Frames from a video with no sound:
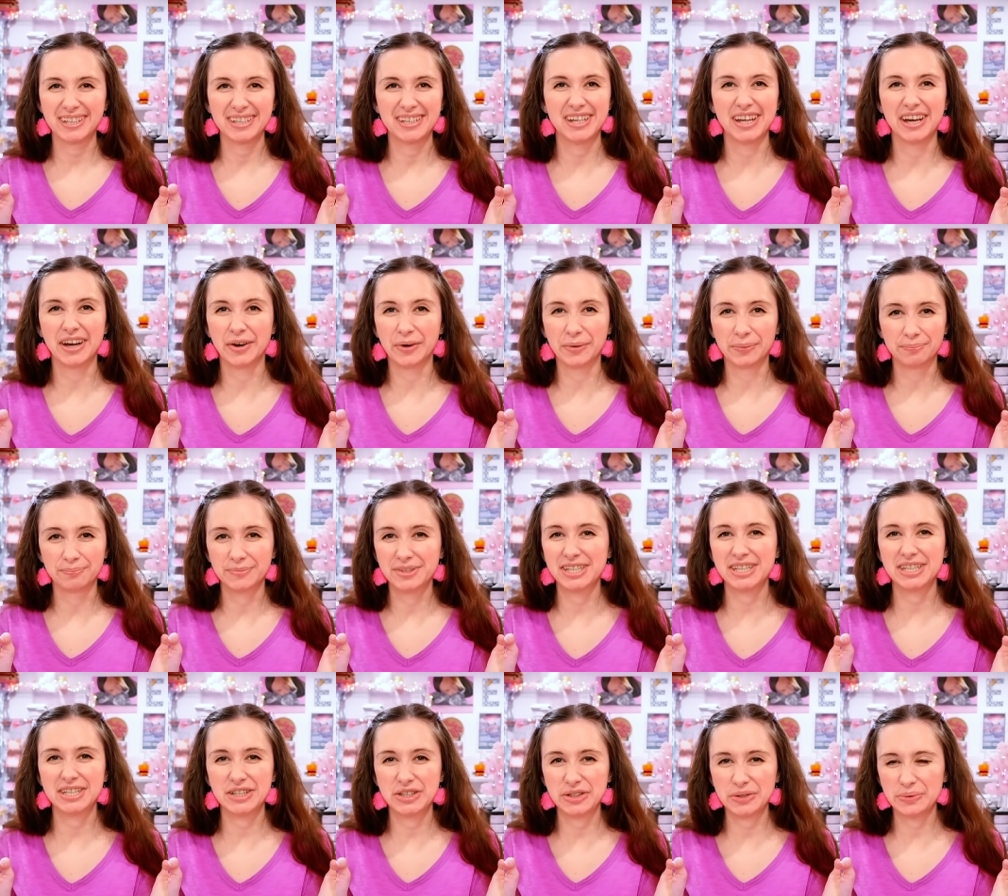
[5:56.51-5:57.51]
no,
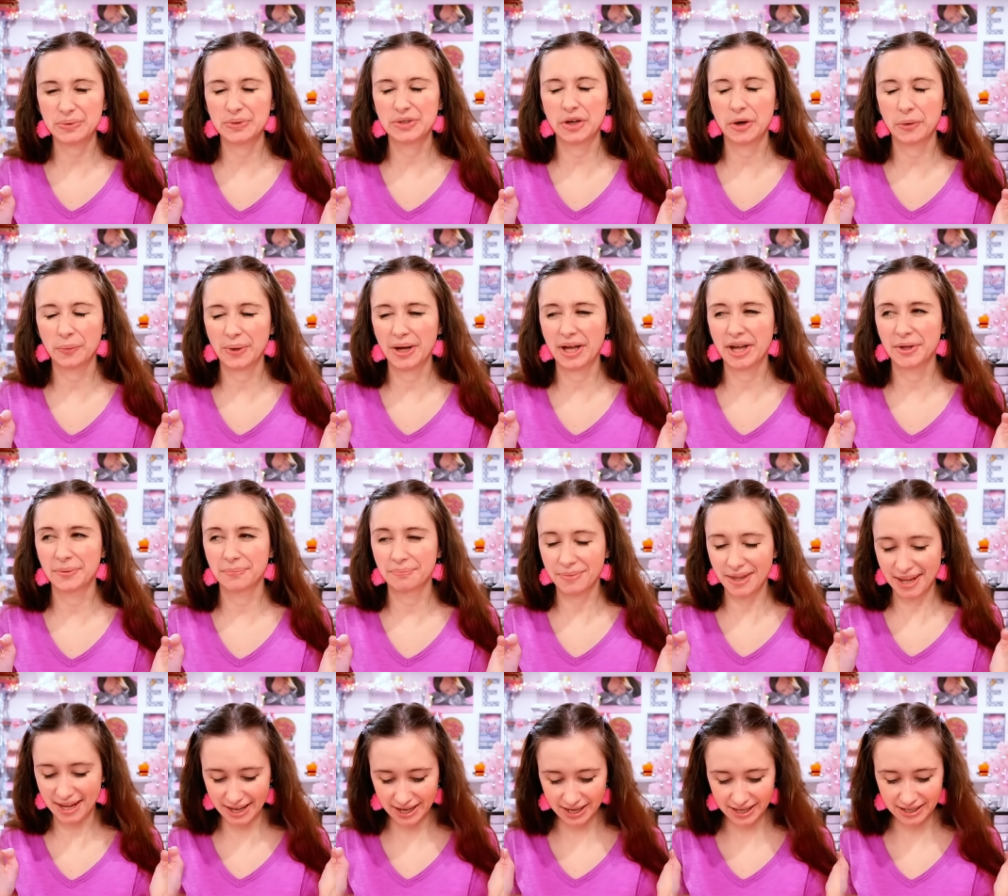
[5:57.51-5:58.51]
didn't do so well.
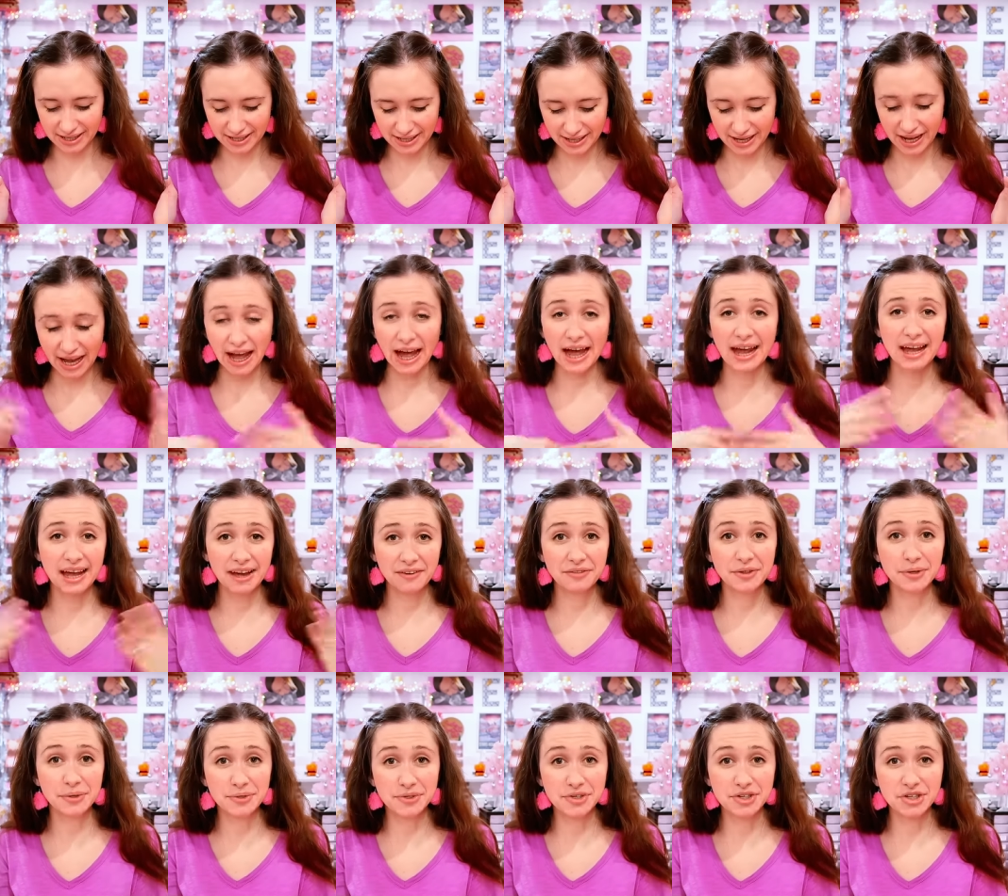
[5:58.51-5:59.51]
And I
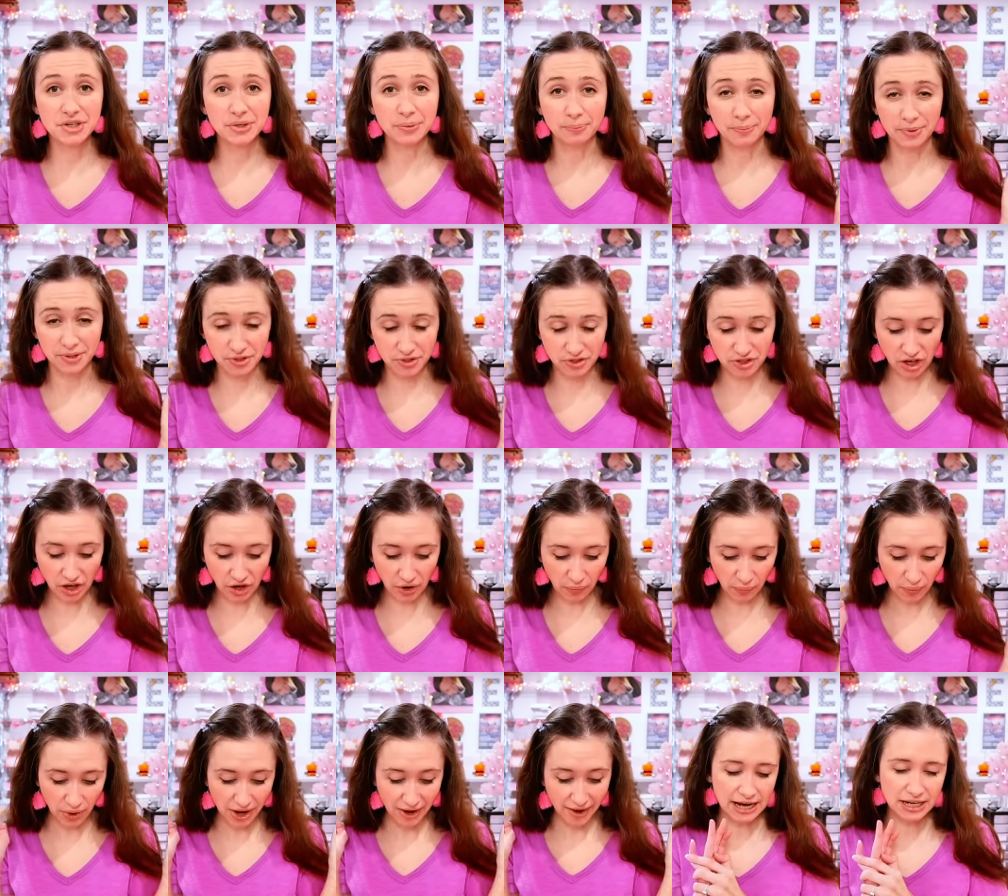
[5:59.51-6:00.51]
have those too.
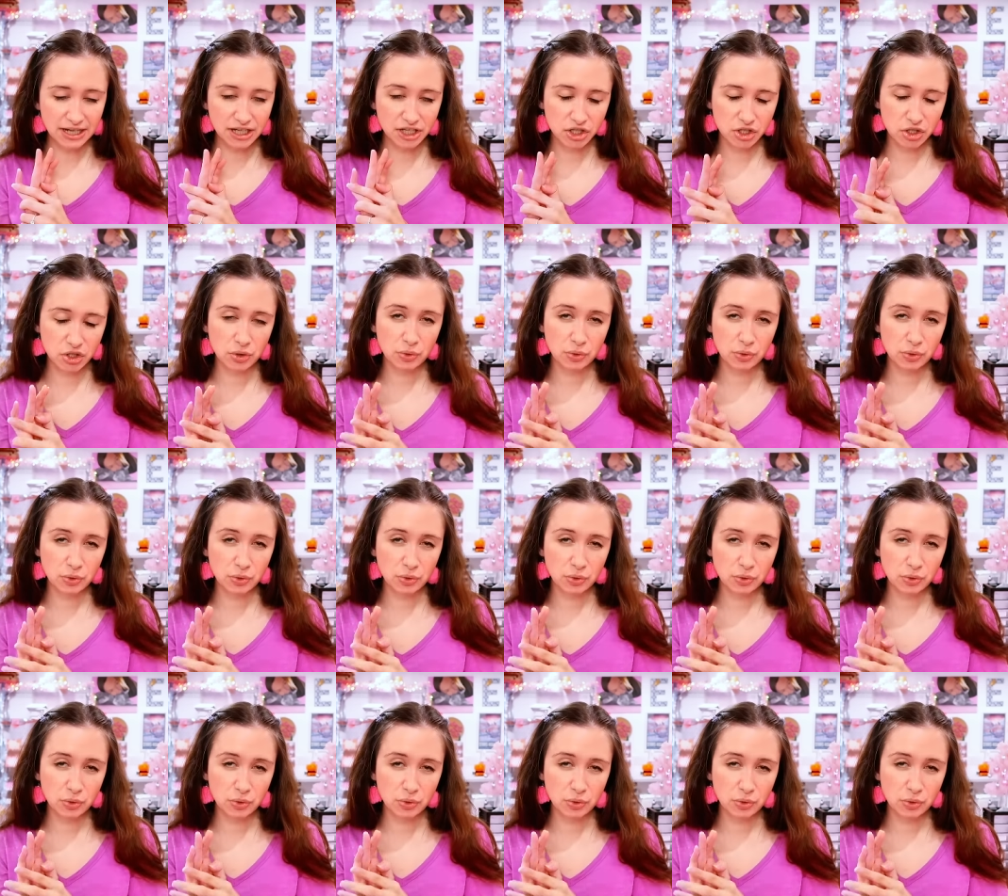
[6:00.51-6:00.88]
So I didn't